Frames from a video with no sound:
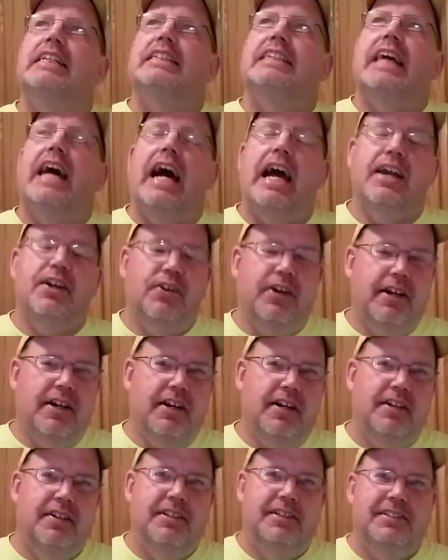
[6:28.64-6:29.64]

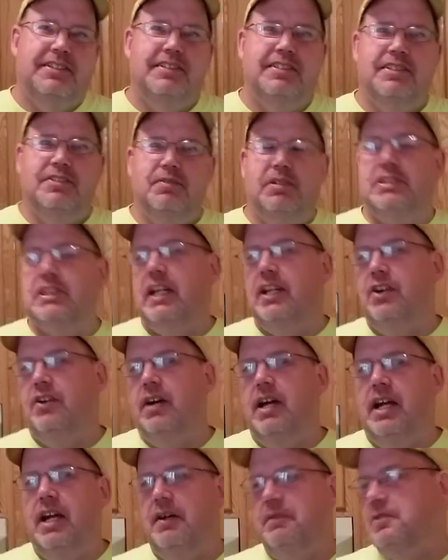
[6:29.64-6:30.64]
dehydrator, which I
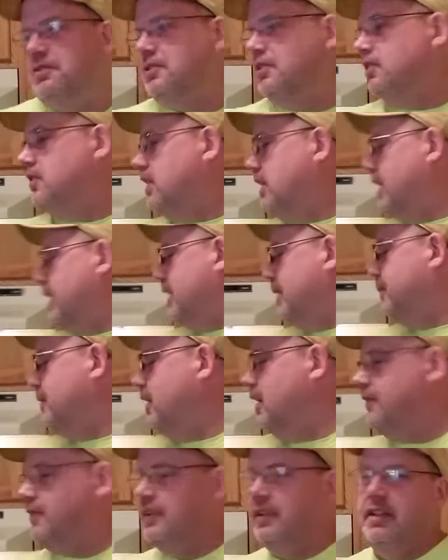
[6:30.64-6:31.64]
don't have. So I got
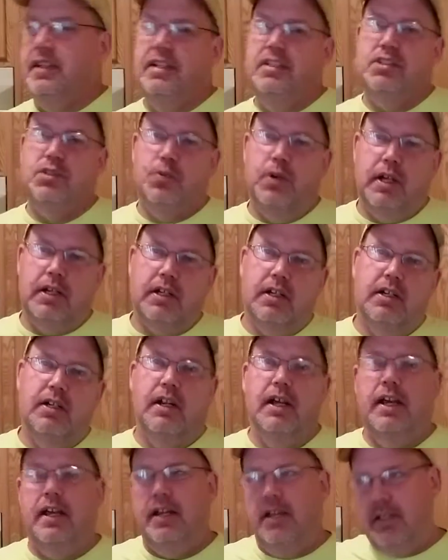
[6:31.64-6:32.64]
my oven, and it's
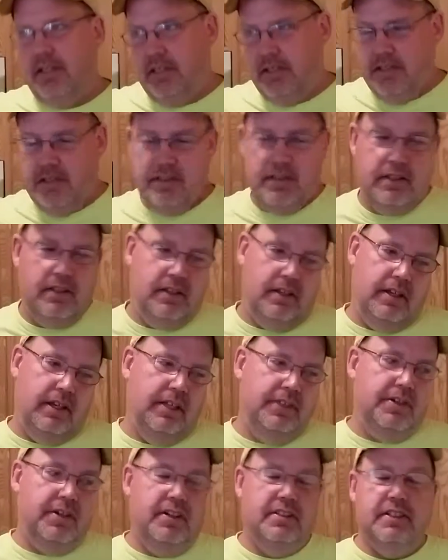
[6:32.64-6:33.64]
quicker, and
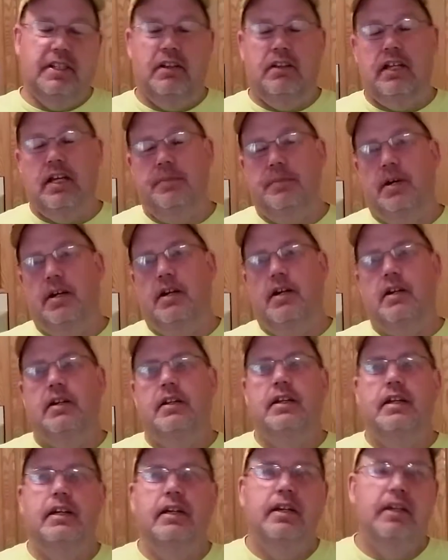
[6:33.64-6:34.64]
it turns out a lot better.
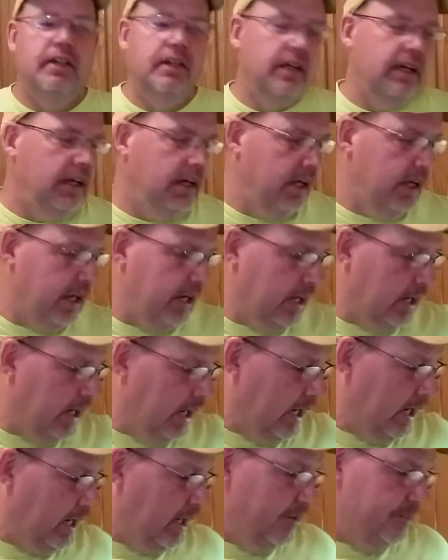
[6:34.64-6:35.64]

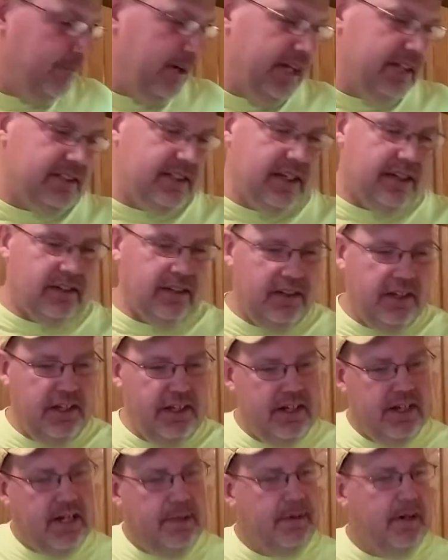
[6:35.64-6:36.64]

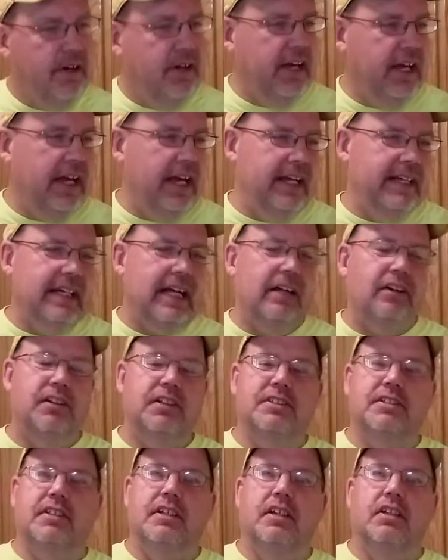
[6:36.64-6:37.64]
Basically, you got about
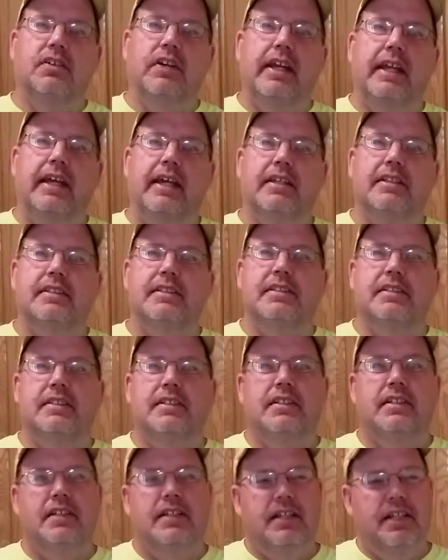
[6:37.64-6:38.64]
$8 in
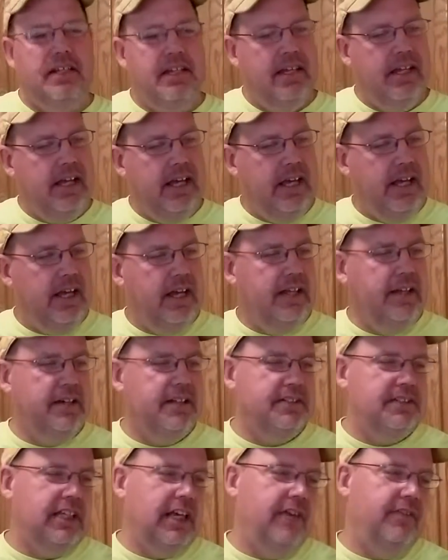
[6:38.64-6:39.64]
ingredients, and
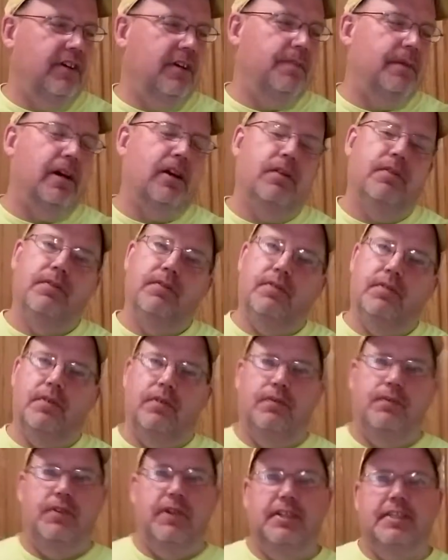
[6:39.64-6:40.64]
you're saving about
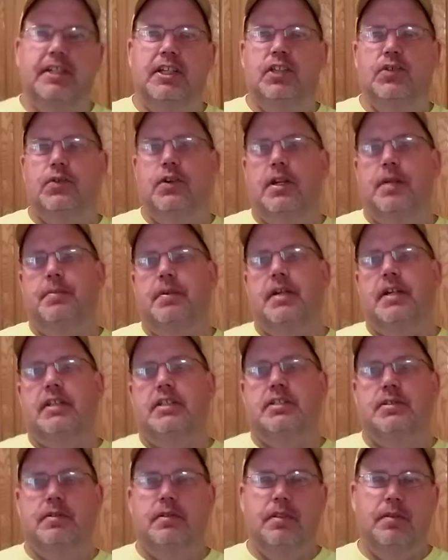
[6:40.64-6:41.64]

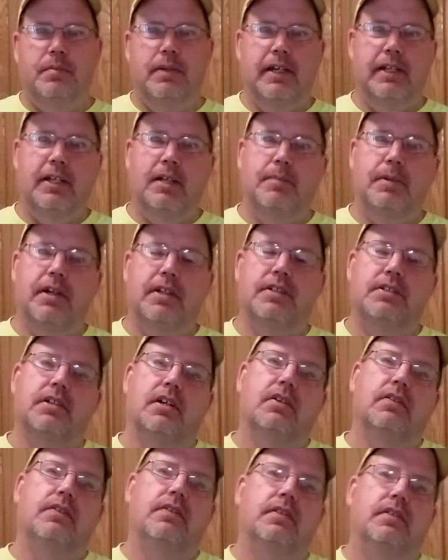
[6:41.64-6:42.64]
$15-20 making it by
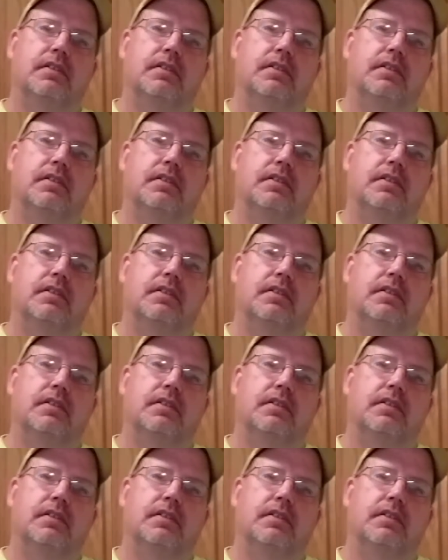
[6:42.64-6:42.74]
yourself.